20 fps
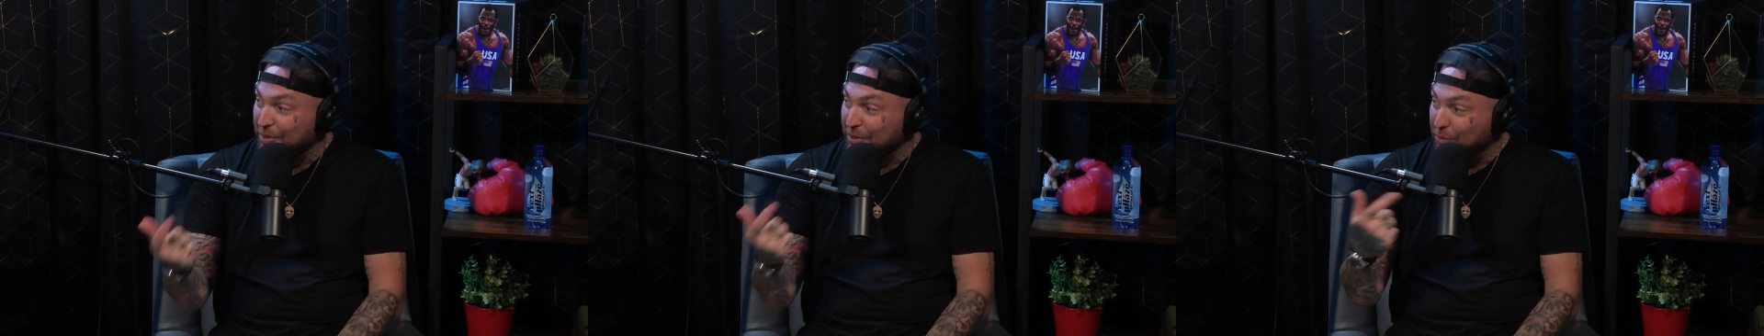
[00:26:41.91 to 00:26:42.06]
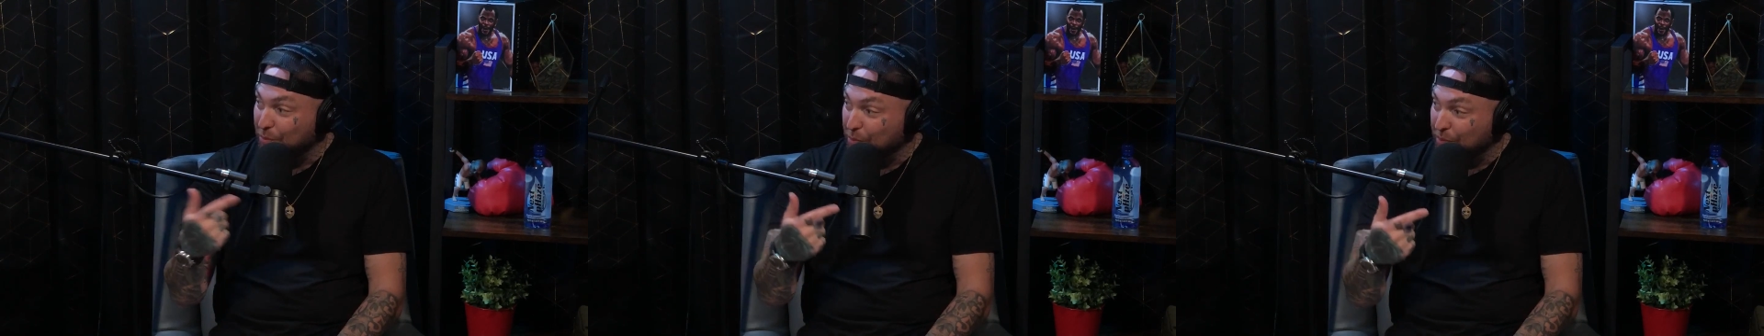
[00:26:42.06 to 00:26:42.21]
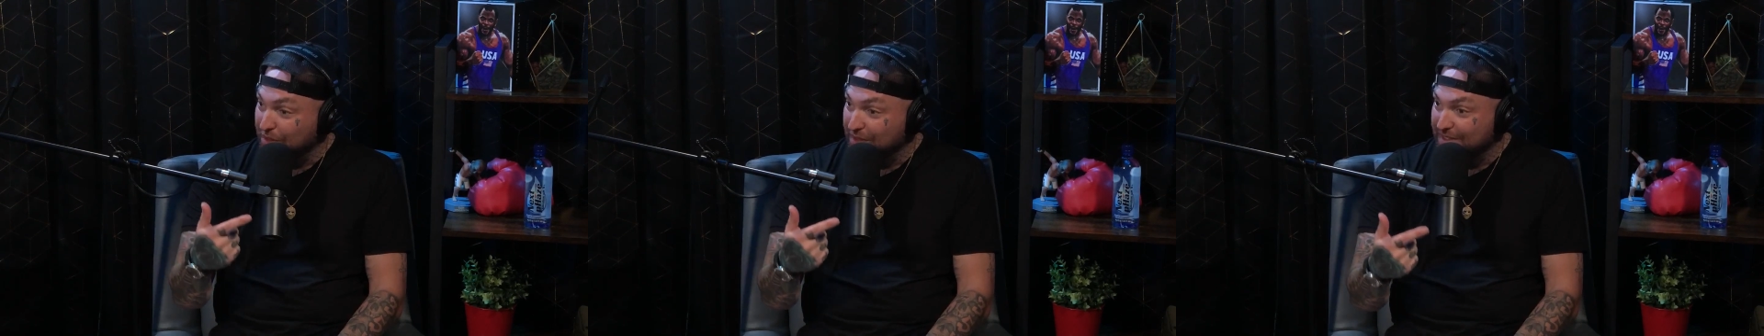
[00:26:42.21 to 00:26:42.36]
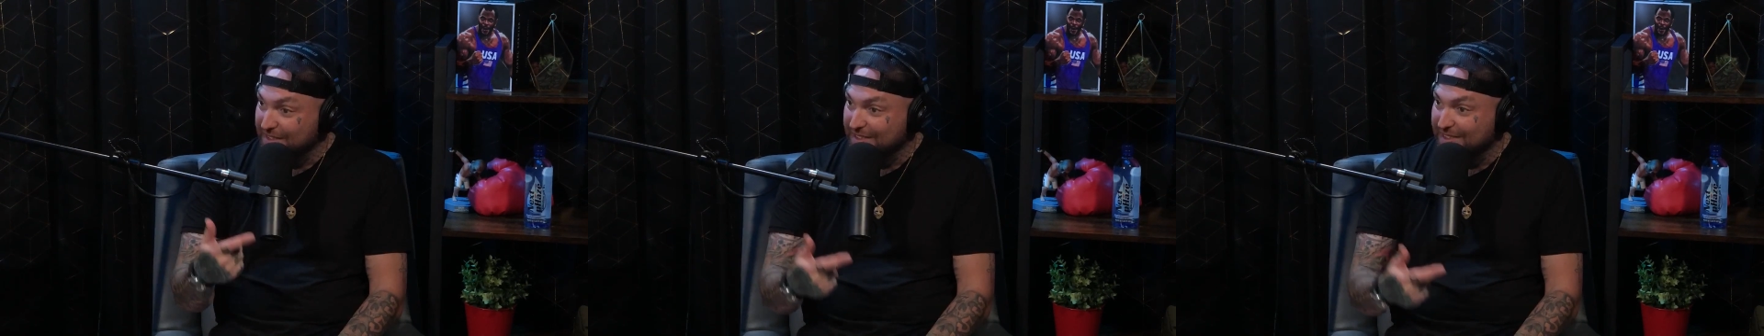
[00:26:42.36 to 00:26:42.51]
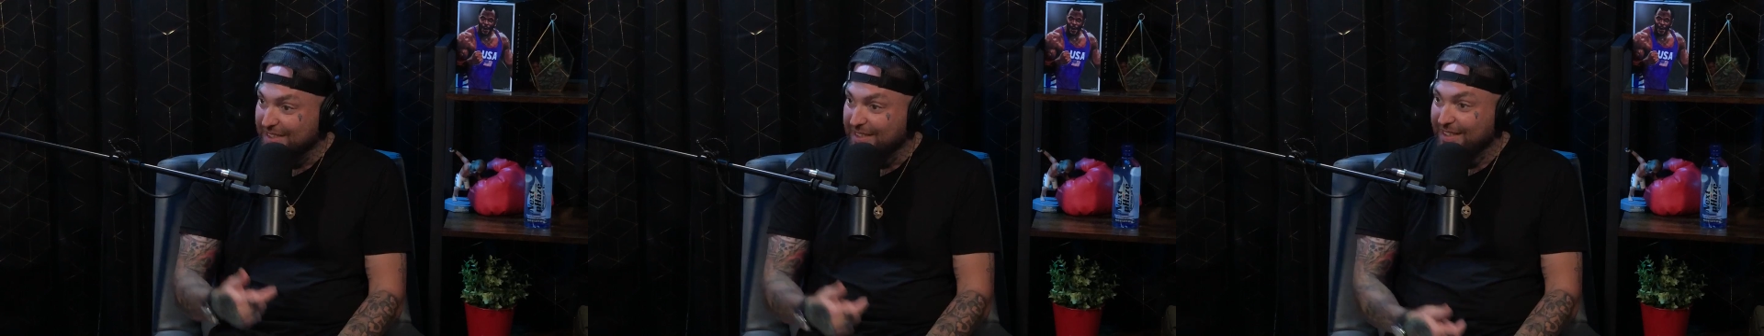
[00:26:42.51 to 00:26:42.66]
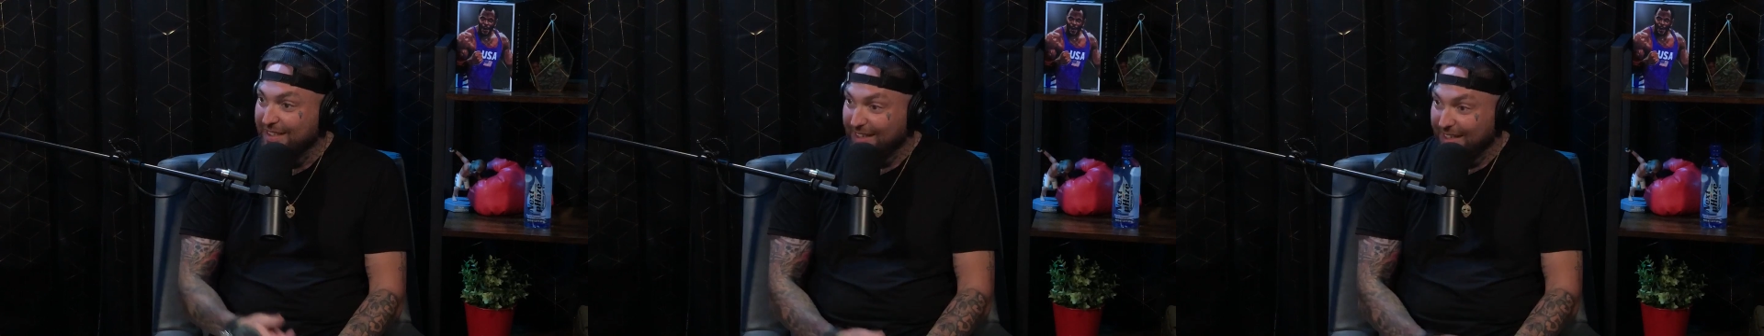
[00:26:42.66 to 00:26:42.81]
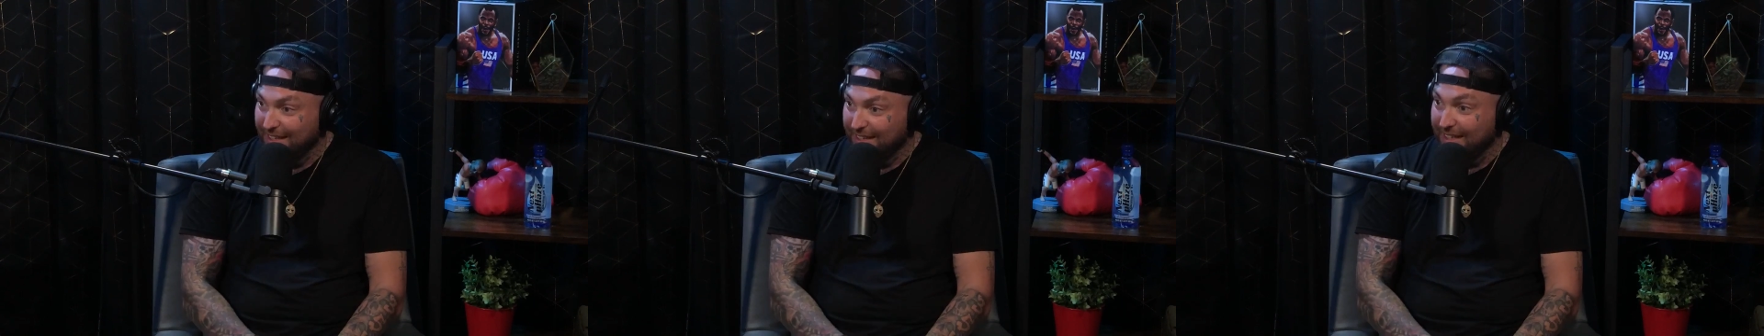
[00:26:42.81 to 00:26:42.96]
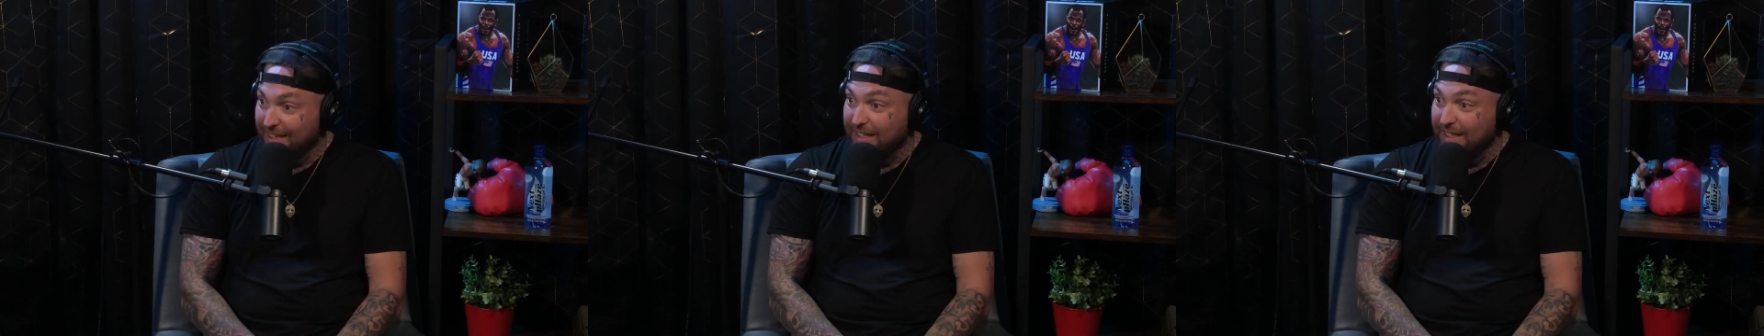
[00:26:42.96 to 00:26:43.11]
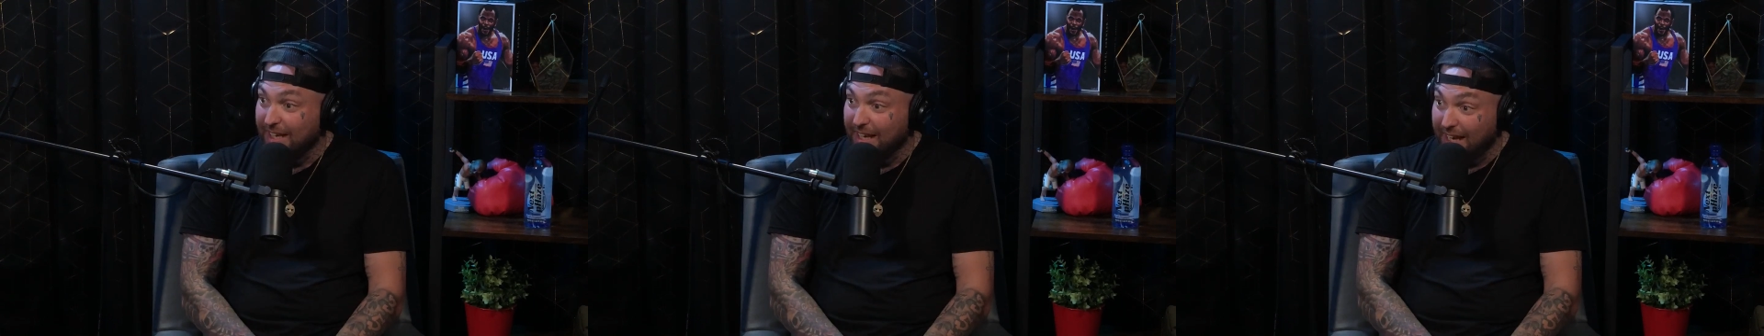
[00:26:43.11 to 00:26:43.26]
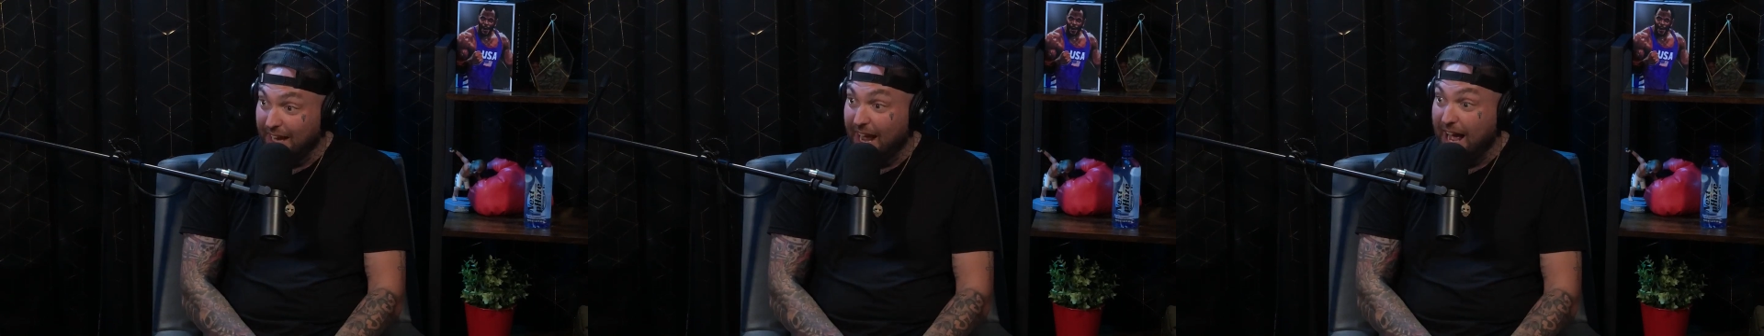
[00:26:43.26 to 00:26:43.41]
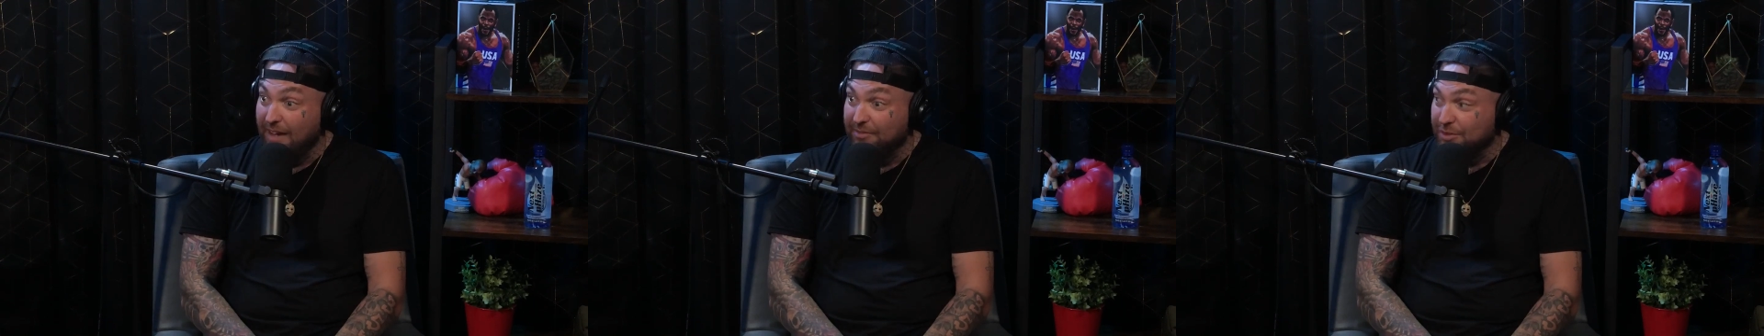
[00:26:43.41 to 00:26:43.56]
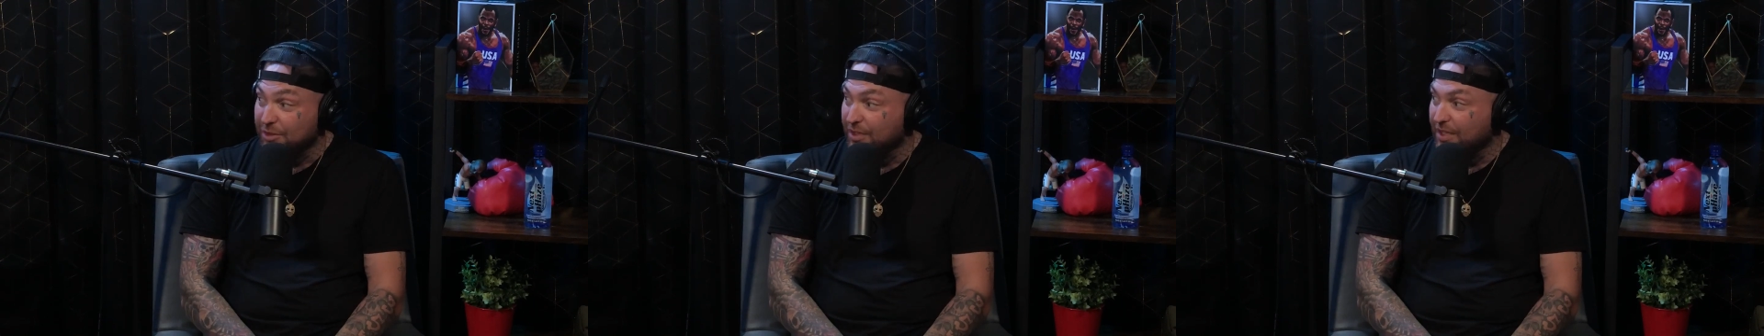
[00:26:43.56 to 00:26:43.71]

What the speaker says: in the woods and get after